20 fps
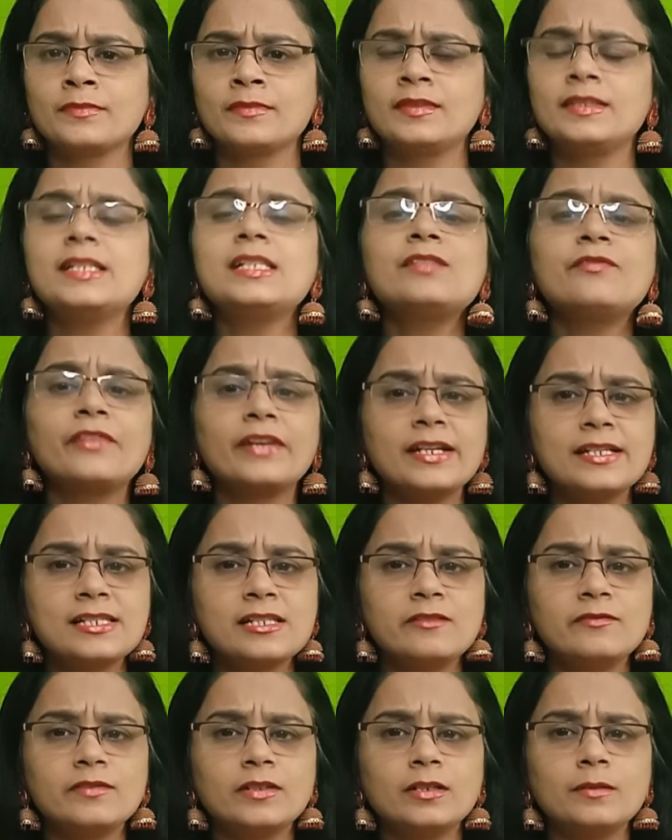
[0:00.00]
This
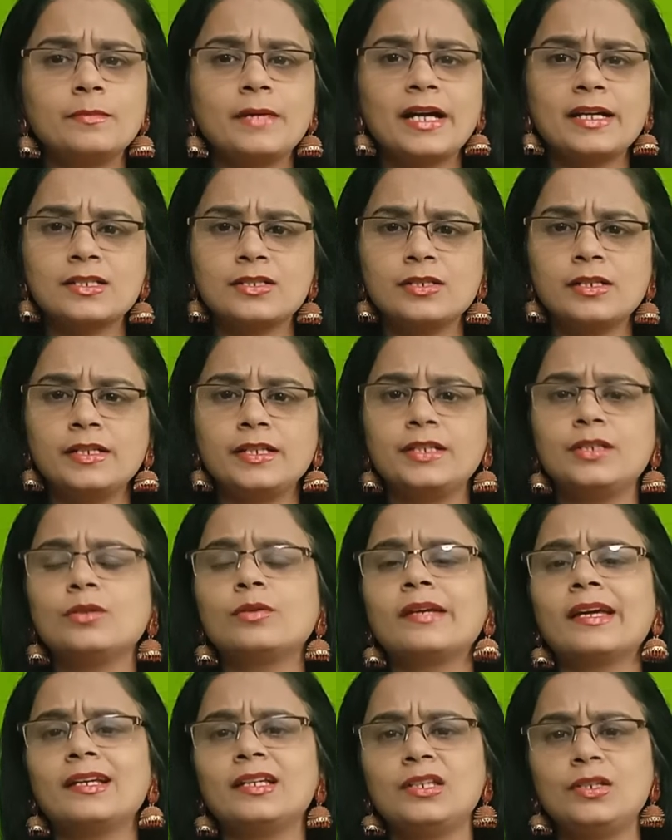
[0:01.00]
phrasal verb actually you
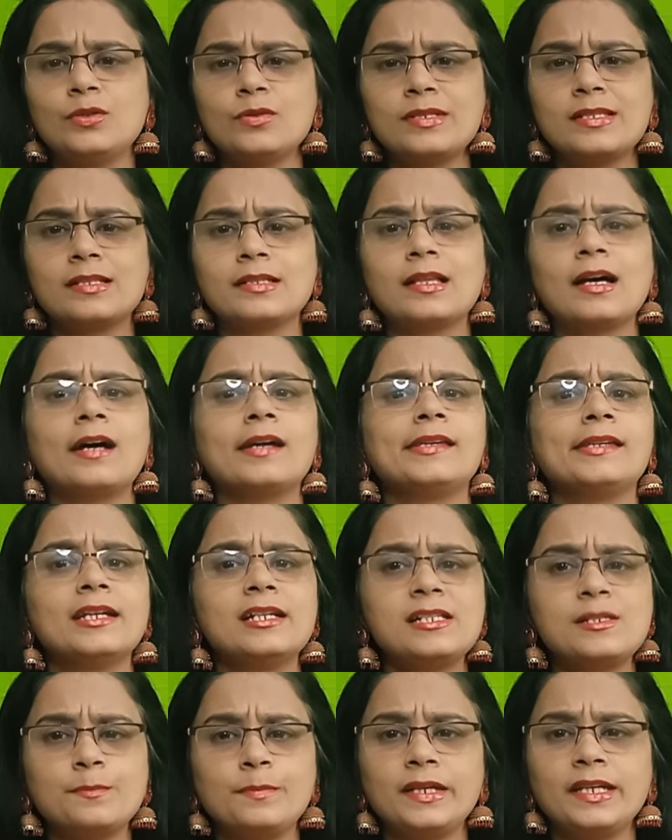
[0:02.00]
can use in the
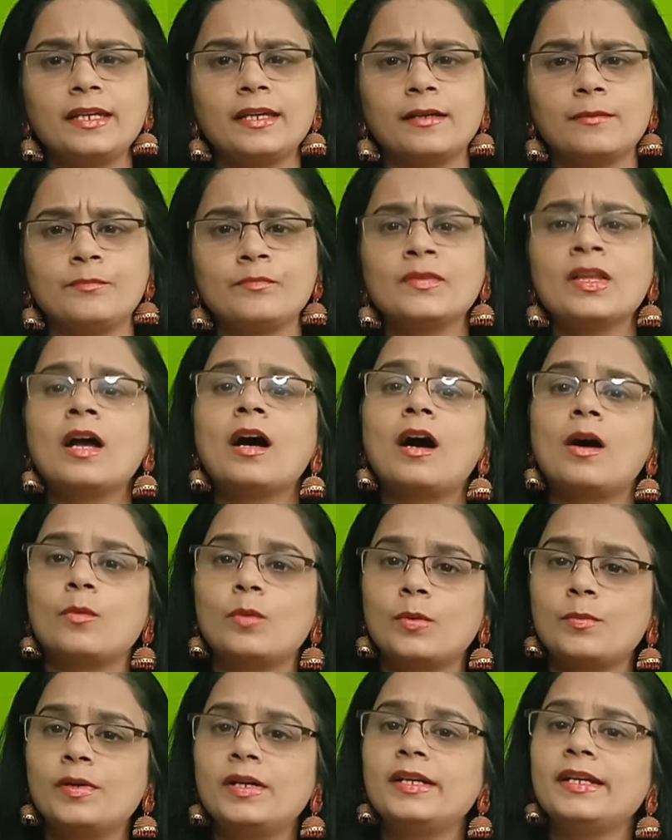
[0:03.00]
IELTS speaking.
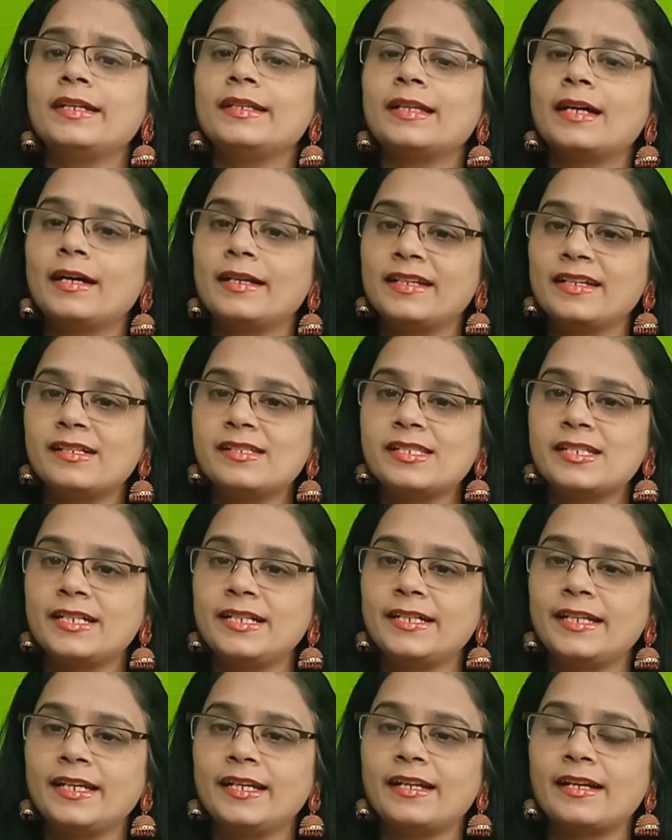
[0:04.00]
However, in the
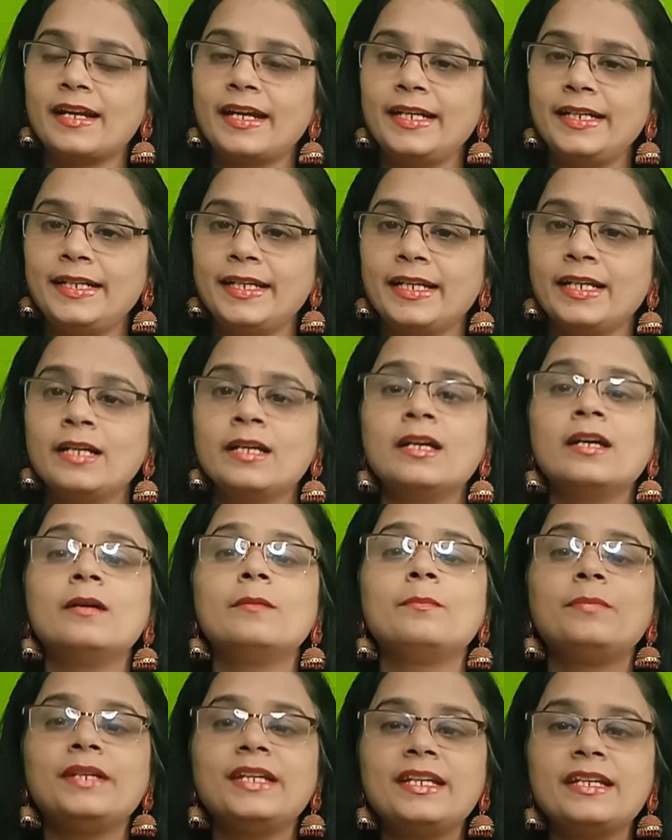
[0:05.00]
IELTS writing,
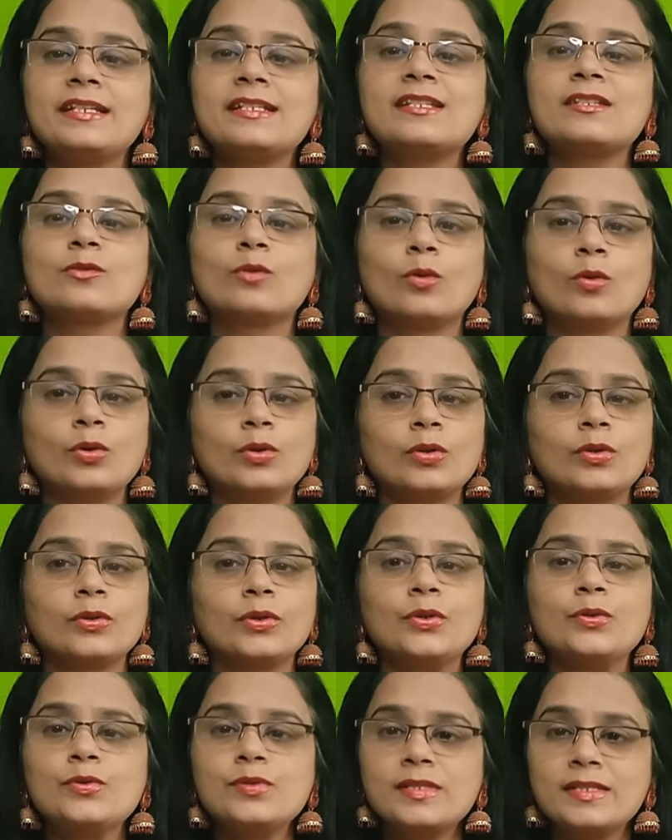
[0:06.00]
please don't
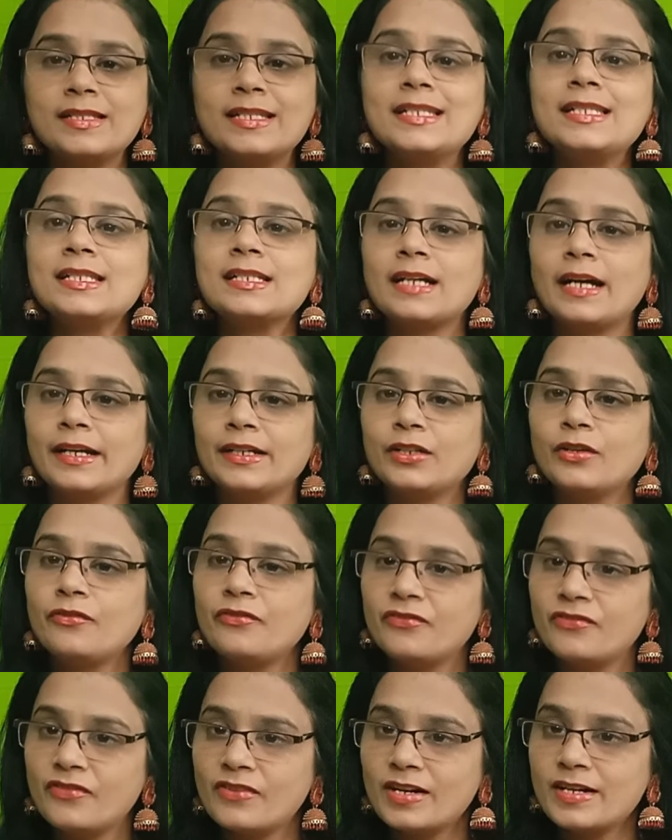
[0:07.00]
use this kind
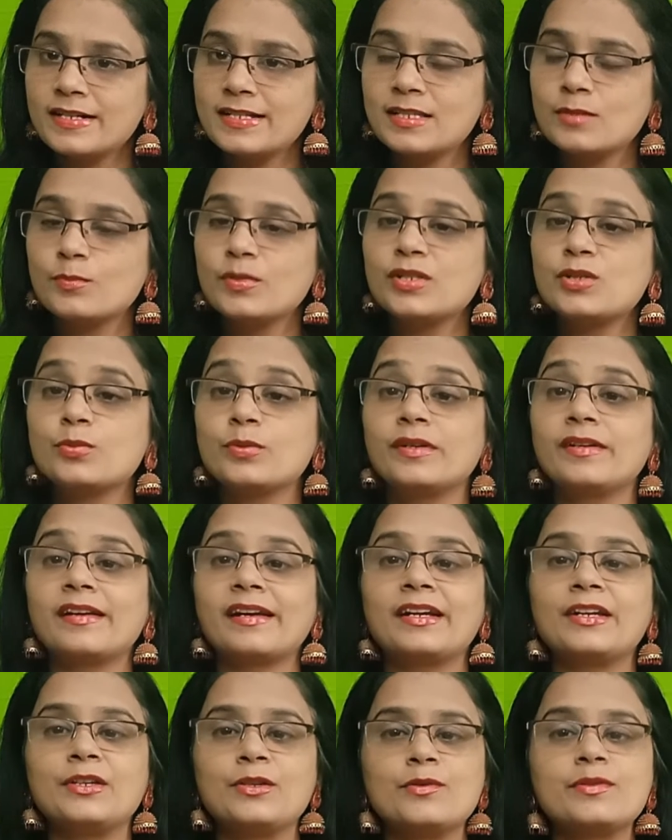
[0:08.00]
of words which would
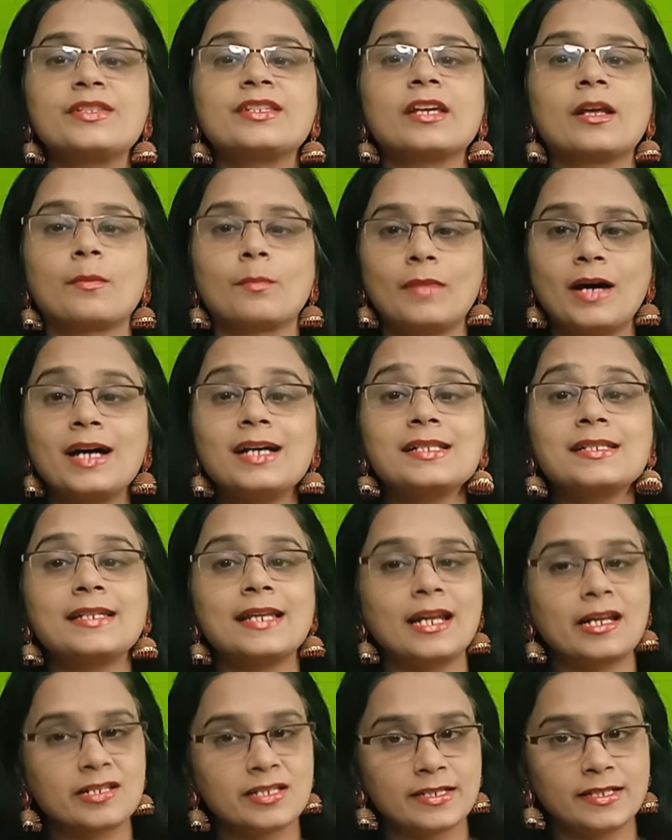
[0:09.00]
reduce your marks
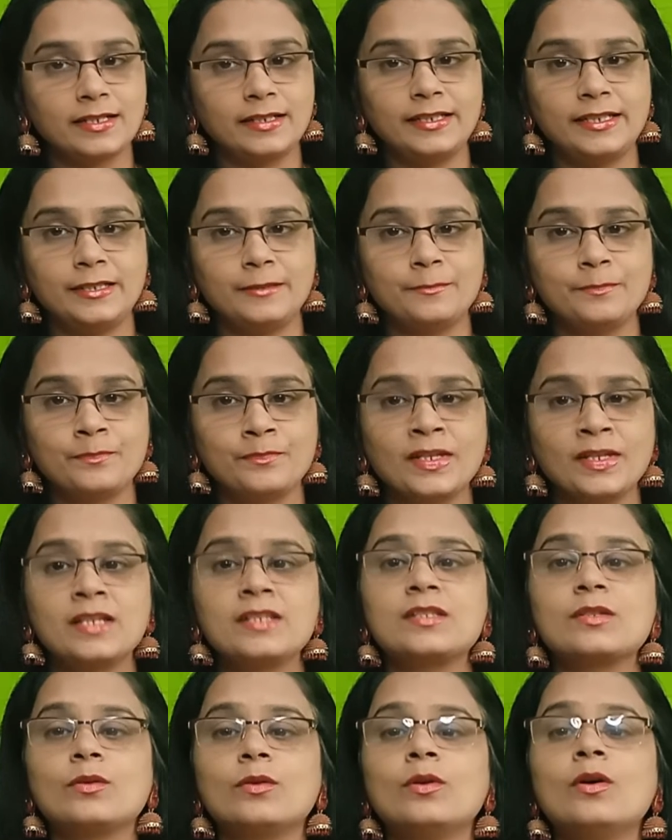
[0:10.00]
drastically.
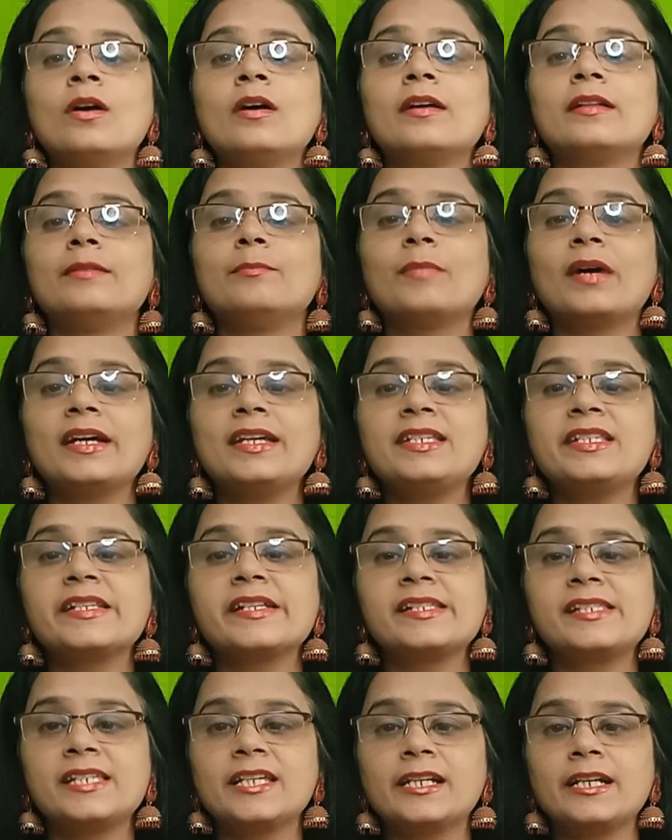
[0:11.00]
So, my
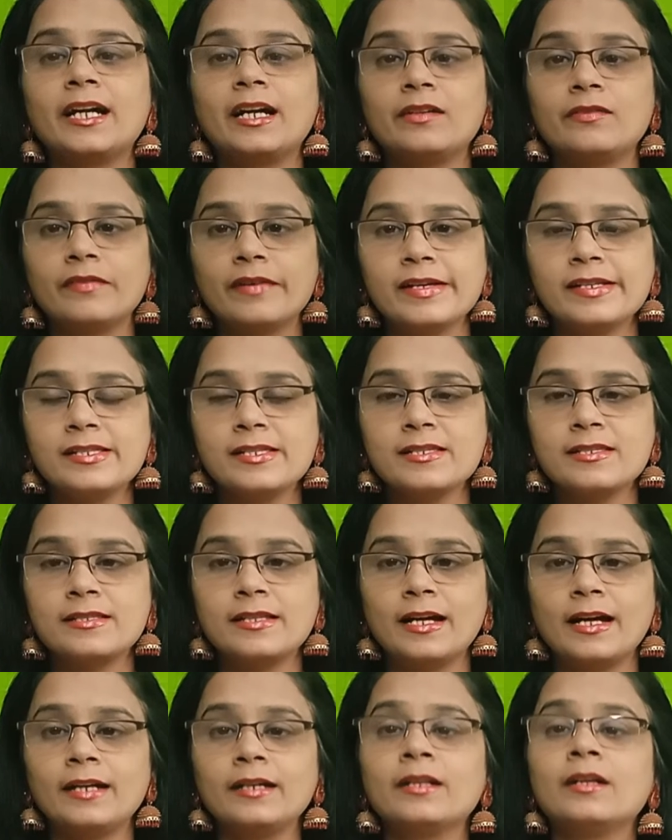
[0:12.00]
sincere advice is
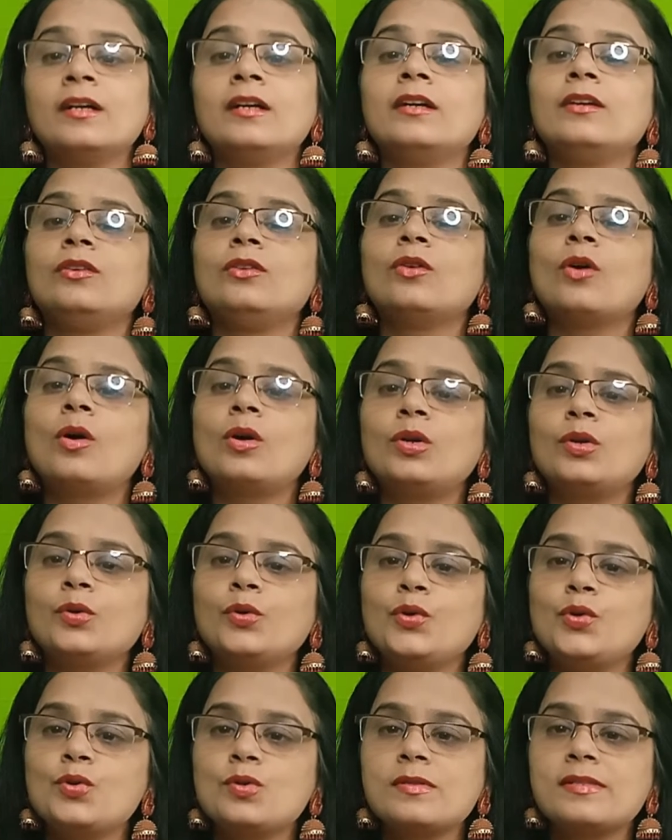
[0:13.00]
that not
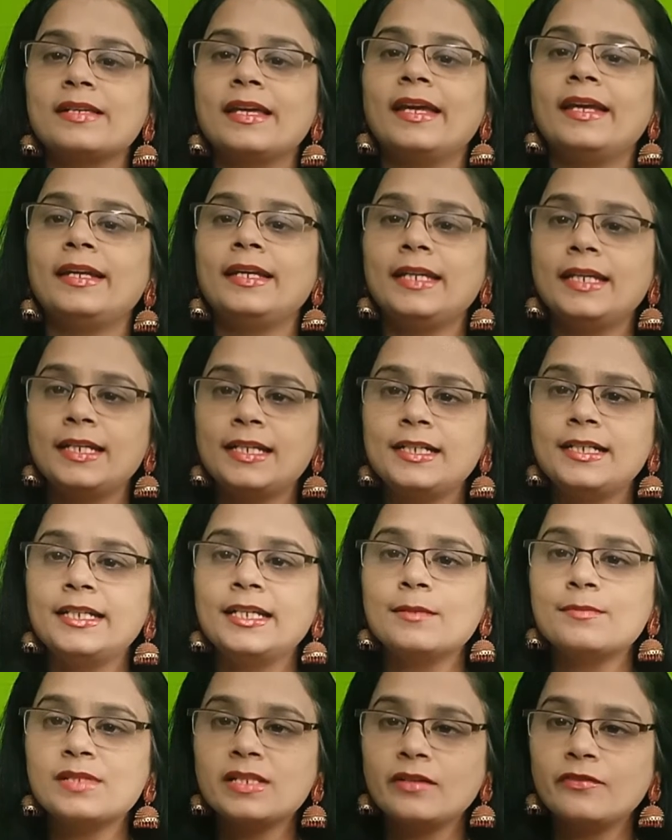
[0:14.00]
to use any
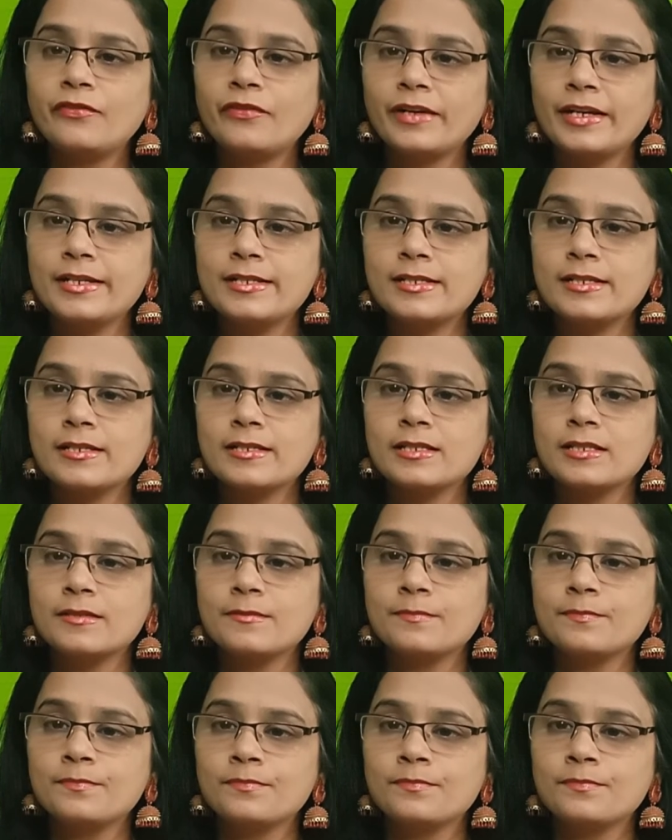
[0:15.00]
idioms and phrases.